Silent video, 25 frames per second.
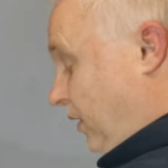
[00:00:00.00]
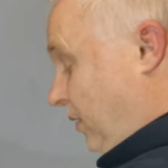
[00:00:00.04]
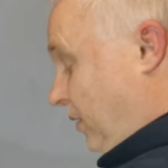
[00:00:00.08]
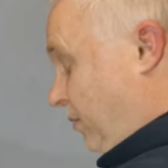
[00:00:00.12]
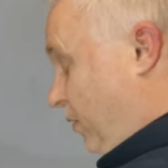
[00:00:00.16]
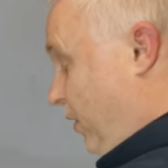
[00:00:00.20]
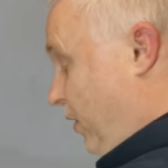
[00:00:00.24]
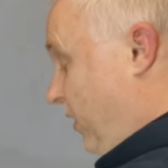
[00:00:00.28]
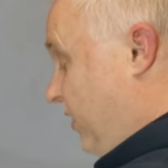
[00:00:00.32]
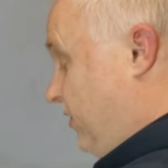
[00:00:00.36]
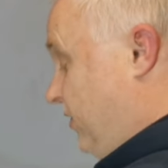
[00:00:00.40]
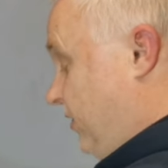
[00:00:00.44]

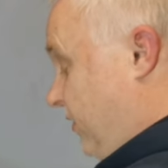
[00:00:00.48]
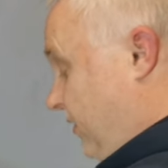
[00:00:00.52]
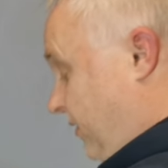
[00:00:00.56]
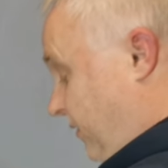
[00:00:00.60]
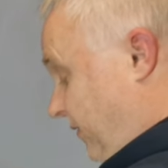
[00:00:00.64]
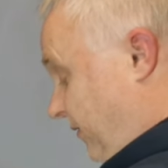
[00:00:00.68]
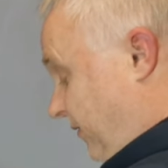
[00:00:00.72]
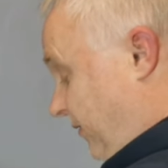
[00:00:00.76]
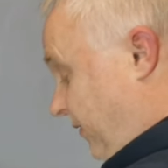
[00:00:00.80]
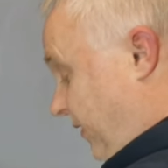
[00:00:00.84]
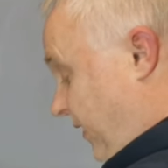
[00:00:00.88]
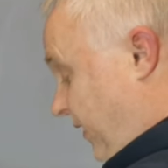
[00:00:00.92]
impression
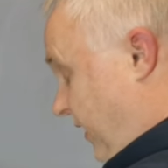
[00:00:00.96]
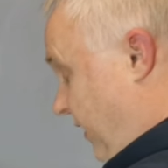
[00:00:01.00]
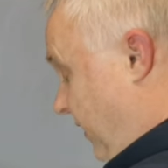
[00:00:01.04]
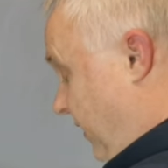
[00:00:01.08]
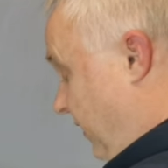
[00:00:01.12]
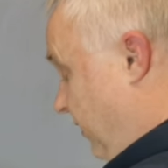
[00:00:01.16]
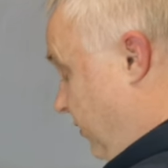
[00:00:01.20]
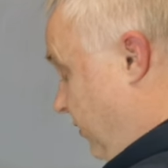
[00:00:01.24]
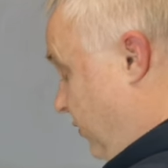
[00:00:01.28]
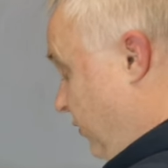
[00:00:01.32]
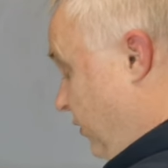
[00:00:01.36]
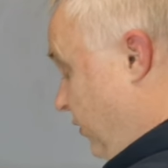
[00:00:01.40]
of
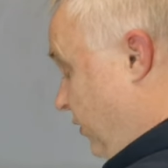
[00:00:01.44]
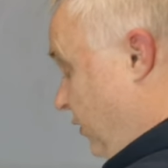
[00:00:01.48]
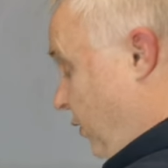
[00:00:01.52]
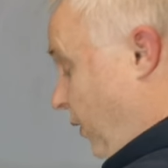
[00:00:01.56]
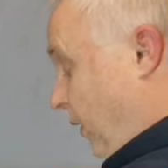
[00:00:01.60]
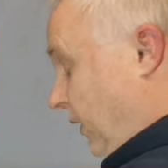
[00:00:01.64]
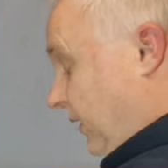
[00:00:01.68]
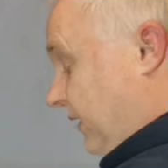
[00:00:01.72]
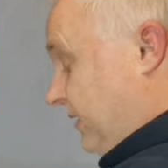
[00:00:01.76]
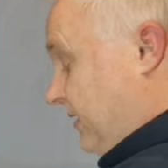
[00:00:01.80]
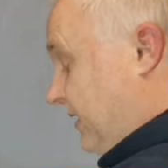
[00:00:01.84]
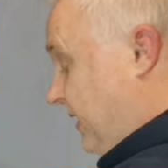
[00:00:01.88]
good
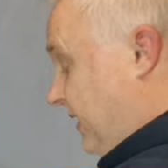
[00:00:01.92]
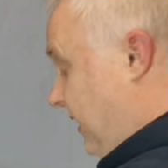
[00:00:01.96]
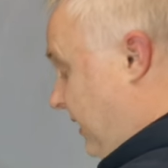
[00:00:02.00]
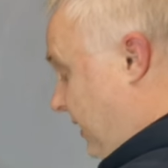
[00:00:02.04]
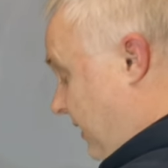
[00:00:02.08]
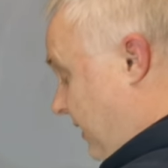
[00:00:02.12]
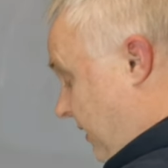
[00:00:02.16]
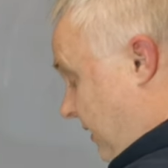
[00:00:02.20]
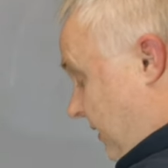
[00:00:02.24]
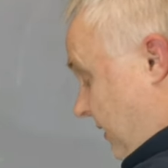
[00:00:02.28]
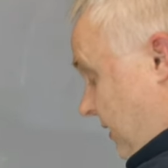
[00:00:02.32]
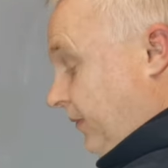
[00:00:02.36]
quality.
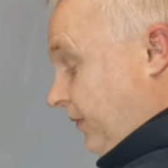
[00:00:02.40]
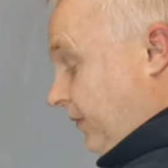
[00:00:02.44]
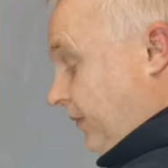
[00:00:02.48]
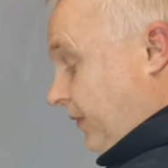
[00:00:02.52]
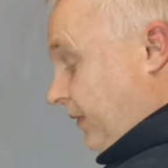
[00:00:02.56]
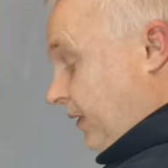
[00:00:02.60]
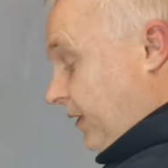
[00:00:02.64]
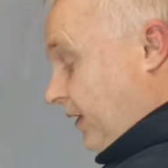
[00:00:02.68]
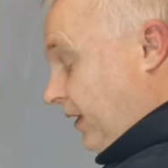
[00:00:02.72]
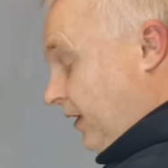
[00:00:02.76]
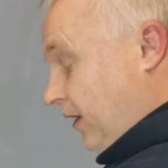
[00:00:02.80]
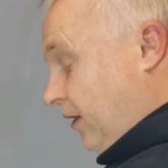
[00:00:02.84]

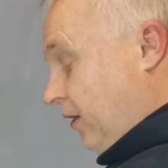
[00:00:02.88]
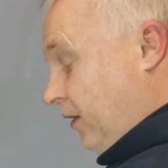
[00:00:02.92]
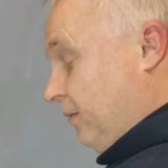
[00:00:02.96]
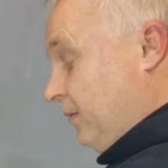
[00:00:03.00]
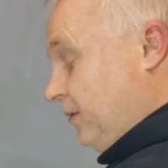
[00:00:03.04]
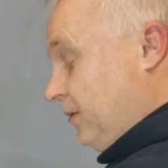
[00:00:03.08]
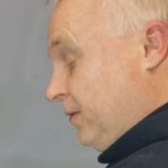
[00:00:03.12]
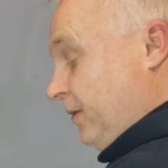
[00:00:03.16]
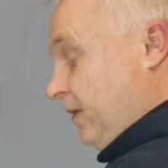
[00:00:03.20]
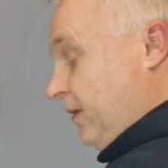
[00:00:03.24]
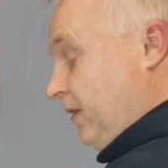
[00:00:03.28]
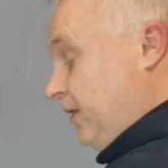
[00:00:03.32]
It
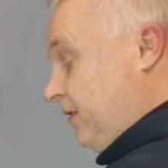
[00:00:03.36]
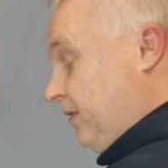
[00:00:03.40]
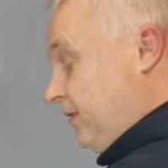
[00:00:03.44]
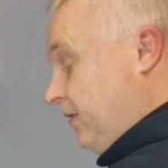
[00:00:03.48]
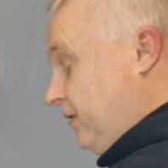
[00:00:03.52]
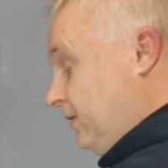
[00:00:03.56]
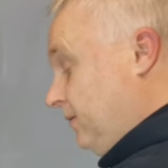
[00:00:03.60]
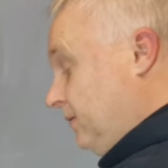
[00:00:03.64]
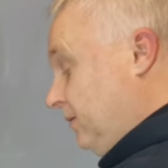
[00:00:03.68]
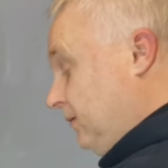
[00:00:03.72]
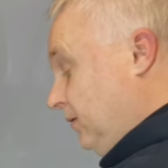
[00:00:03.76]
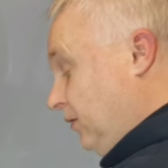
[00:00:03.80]
comes with
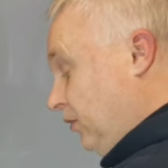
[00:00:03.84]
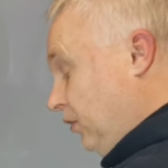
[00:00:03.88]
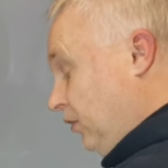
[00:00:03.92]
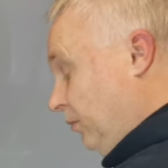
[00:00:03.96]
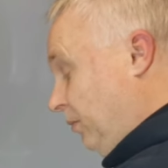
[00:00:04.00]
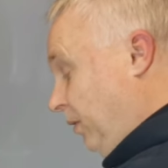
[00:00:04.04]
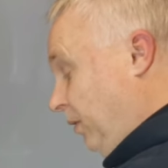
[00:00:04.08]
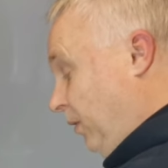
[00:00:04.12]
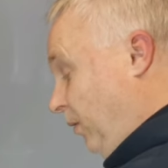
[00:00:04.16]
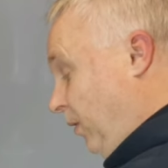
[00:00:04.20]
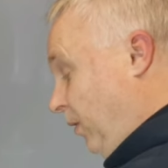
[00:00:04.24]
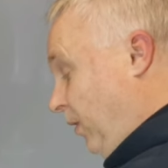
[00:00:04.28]

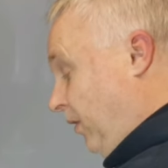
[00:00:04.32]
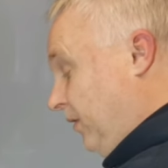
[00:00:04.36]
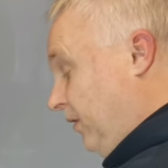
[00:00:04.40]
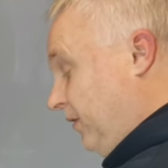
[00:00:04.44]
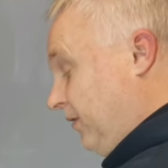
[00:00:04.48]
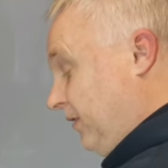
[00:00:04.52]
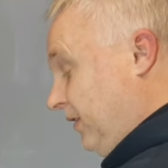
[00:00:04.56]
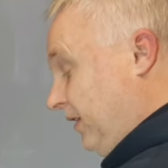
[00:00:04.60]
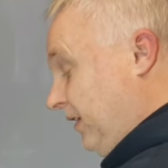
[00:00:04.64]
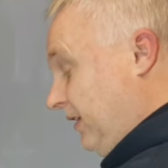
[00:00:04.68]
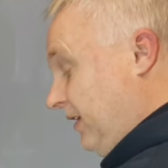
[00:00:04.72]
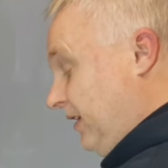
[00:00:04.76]
all but one
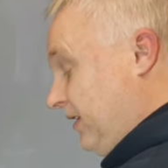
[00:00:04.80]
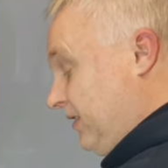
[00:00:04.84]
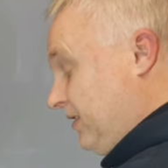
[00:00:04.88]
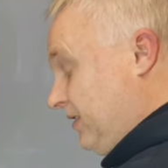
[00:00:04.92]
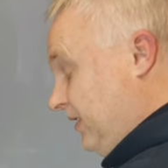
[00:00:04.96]
of the leads